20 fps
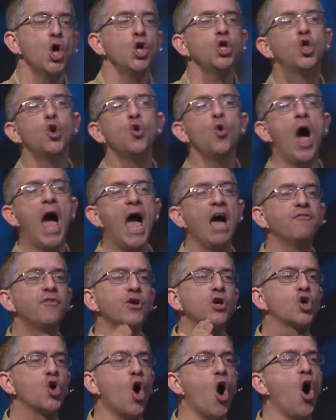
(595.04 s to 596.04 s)
You have
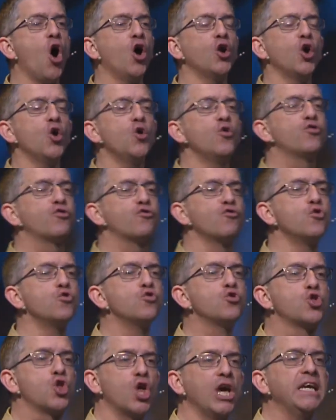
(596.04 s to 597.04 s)
a God who,
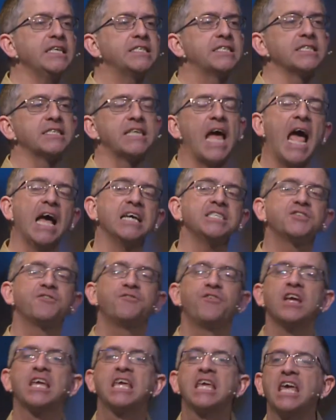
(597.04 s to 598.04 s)
through Jesus, has
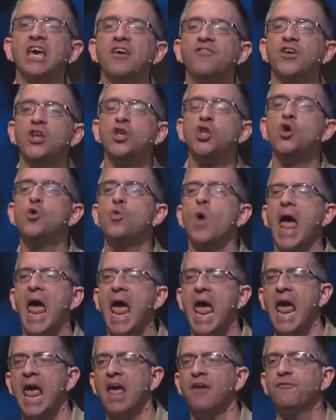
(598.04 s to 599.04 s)
forgiven you
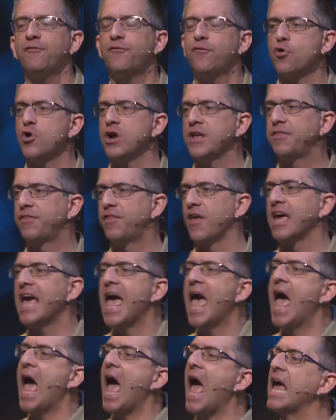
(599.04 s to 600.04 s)
everything
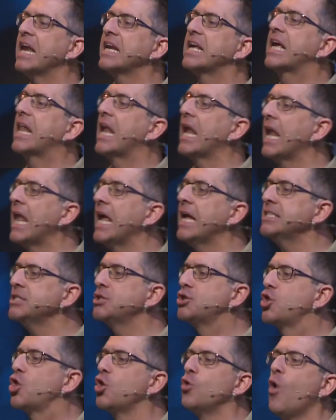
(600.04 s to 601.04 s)
and
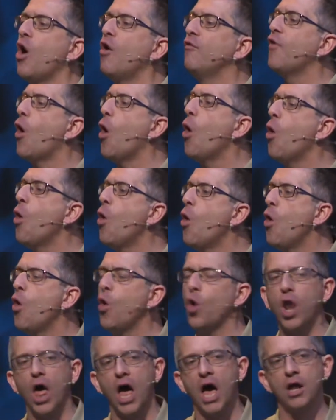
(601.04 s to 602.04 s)
cleansed you of
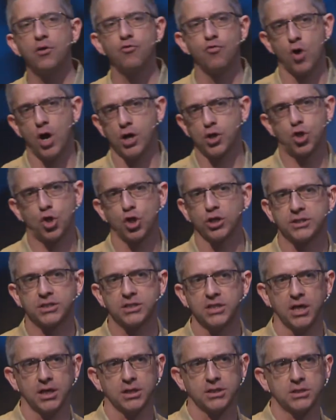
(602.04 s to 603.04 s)
all
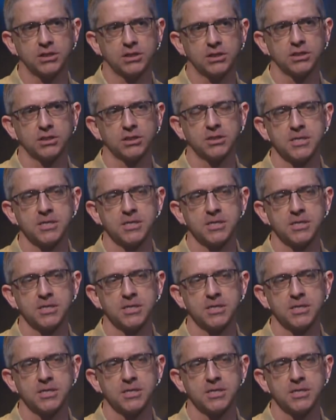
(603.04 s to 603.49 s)
unrighteousness.